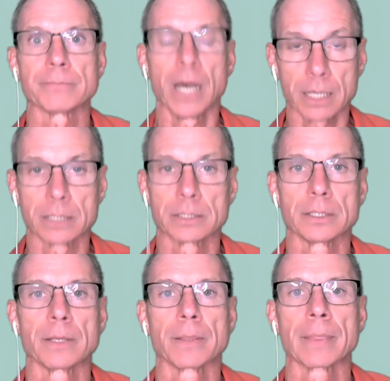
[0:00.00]
Huh.
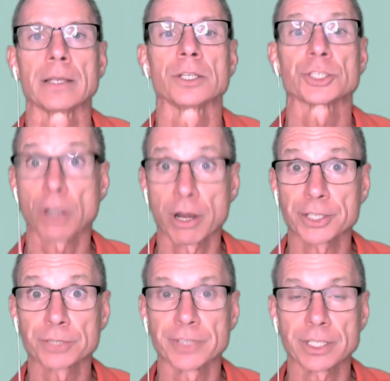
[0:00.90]
Sorry
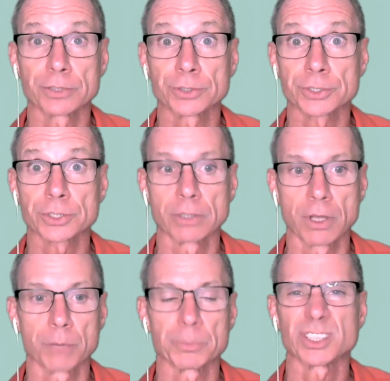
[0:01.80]
this video took so
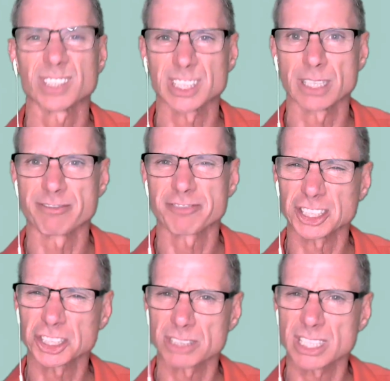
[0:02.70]
long, but you can tell I'm
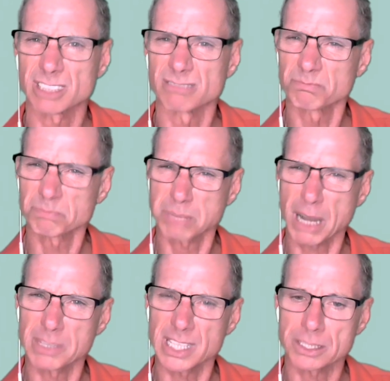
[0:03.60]
frustrated,
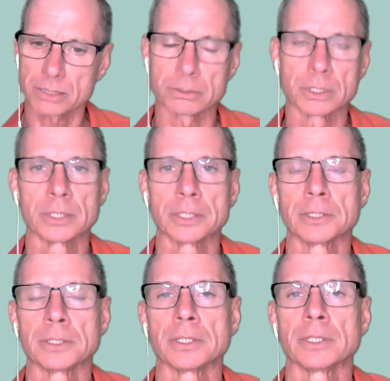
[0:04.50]
probably like you.
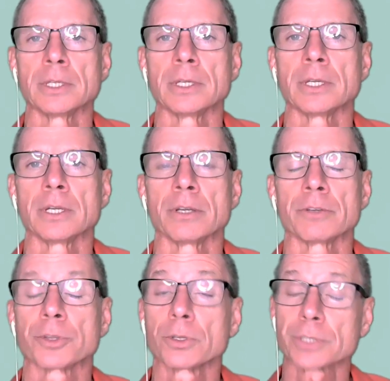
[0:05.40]

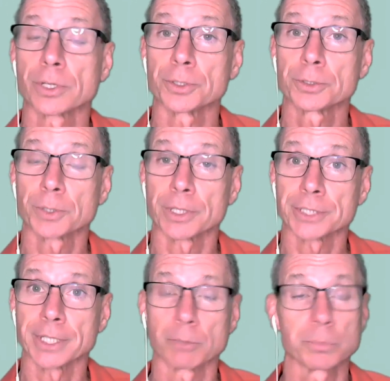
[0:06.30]
For those that are new to our
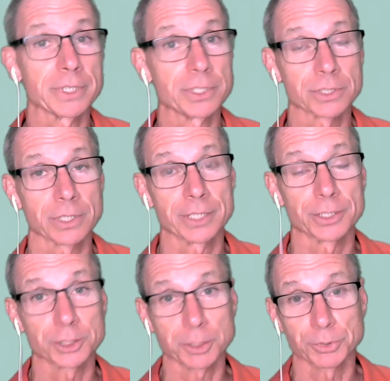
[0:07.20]
channel, please hit
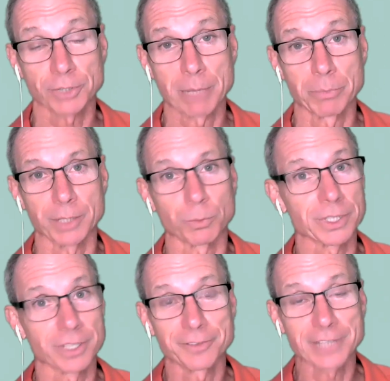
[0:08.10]
the subscribe button.
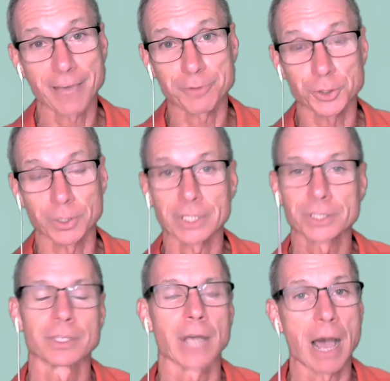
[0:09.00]
We'd love to have you join
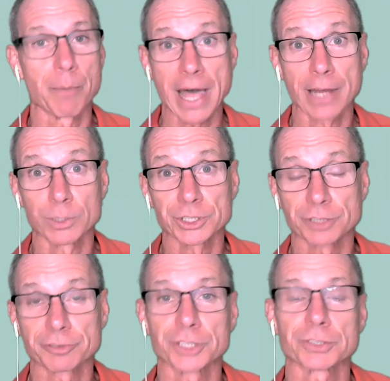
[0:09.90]
us. I'm not always as
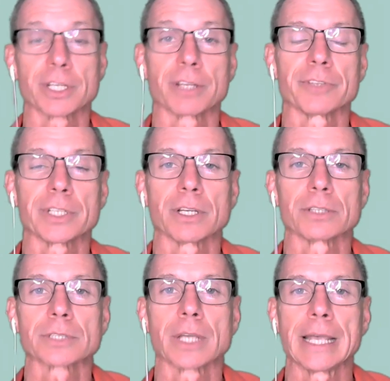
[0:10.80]
frustrated on
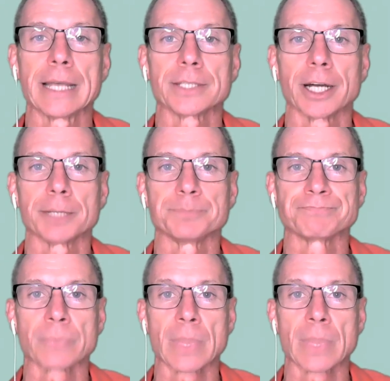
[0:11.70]
videos. And um,